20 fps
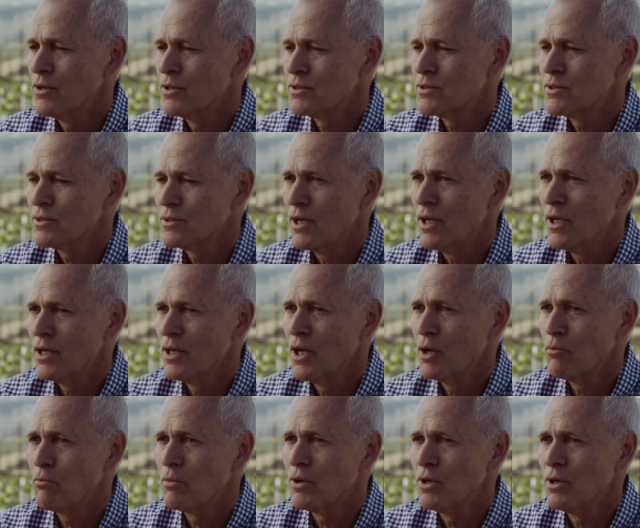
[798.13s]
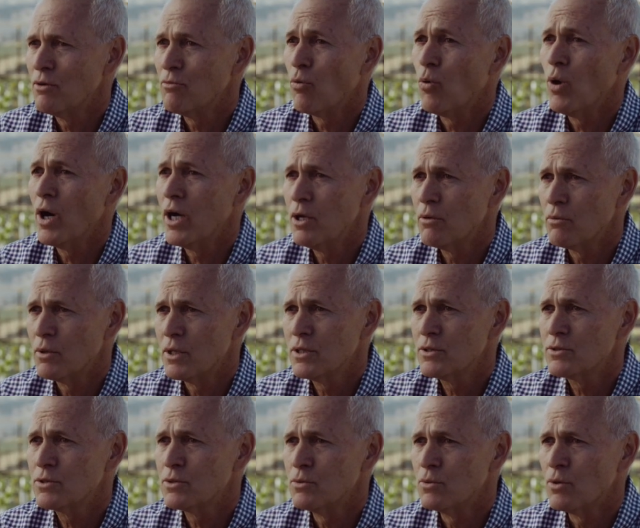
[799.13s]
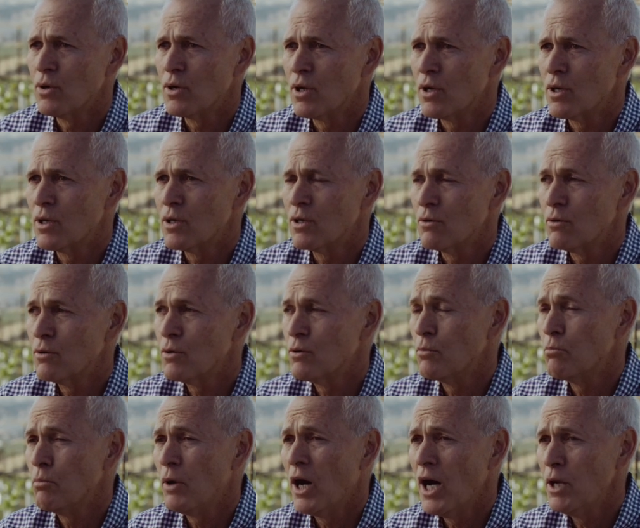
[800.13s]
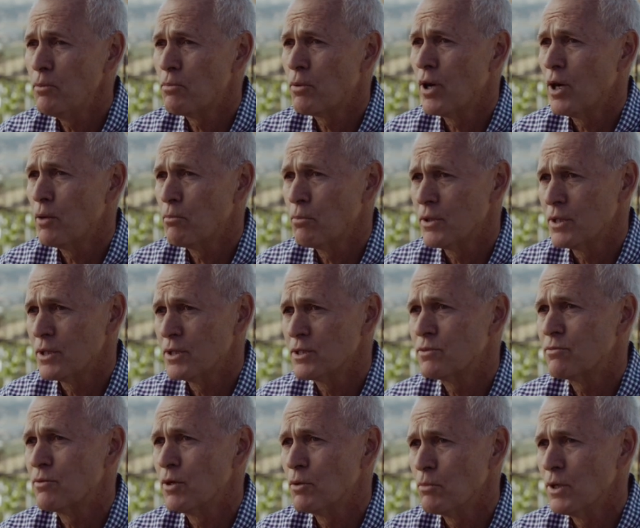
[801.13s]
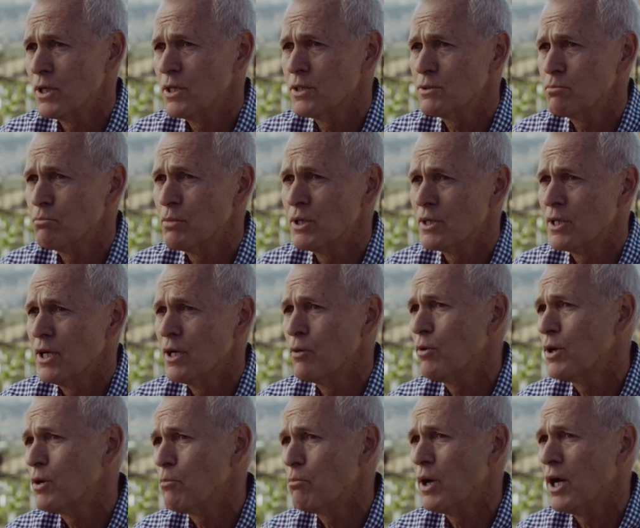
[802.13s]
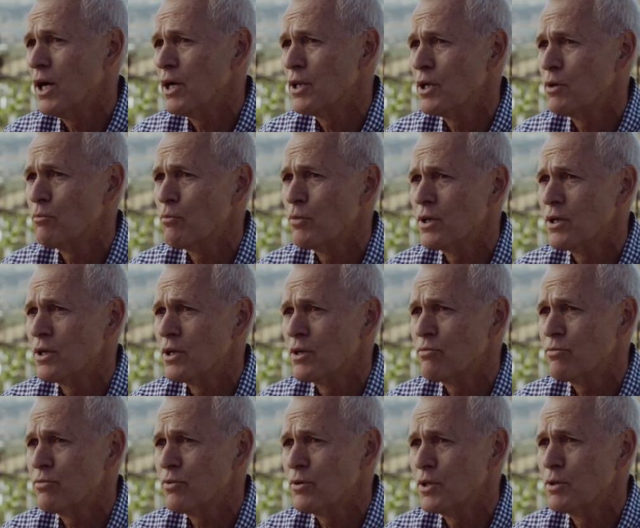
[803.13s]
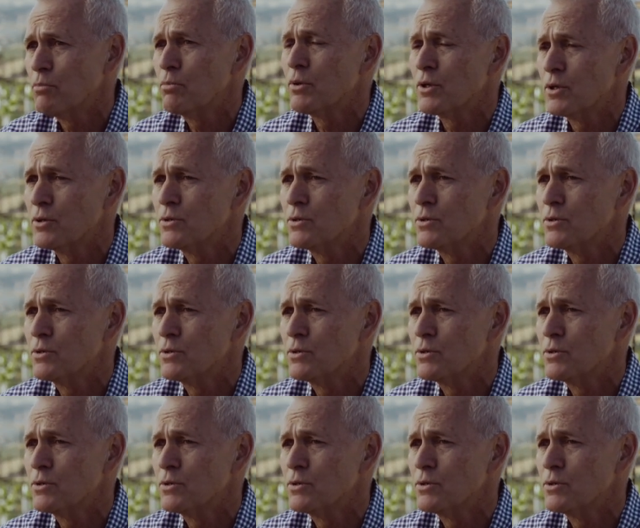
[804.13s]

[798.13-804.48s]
There's a number of wineries who buy properties from us, but they want to buy them when they're fully